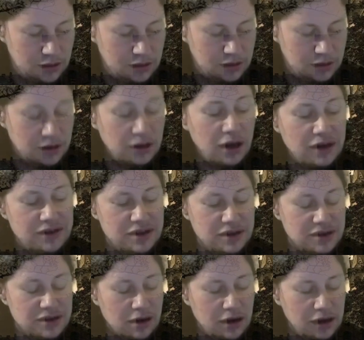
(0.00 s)
Nonsense,
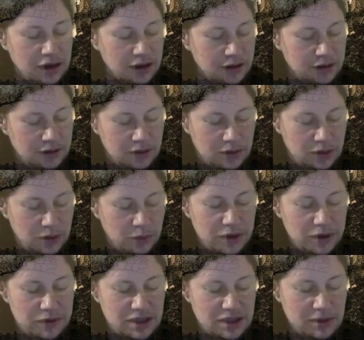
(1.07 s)
darling. When you
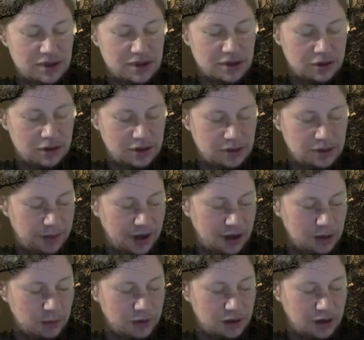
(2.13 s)
see me starting to
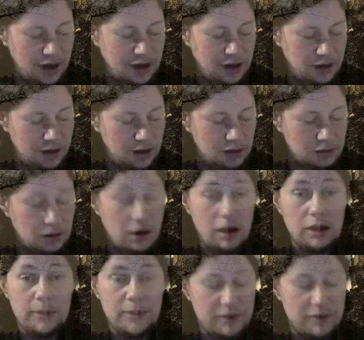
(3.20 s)
pant with the heat, then call
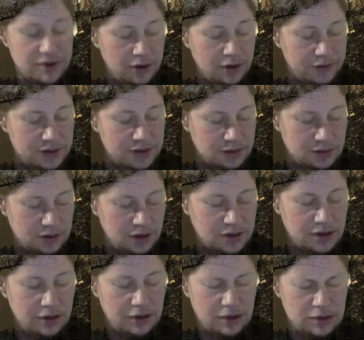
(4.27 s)
up the reserves.
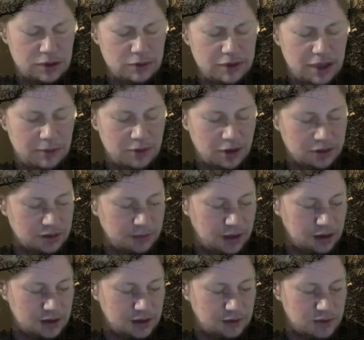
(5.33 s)
Until then, do keep Dr.
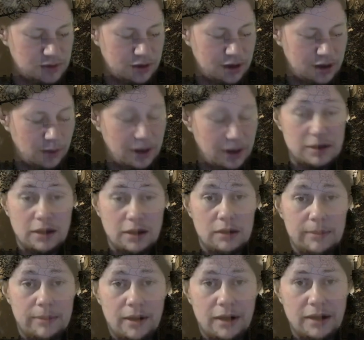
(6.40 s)
Magnus from straying away to the other
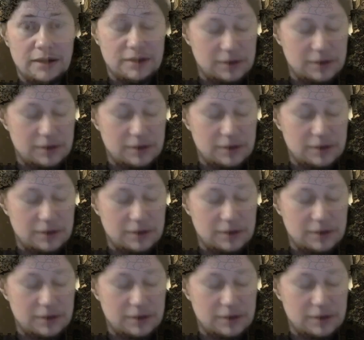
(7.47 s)
parties.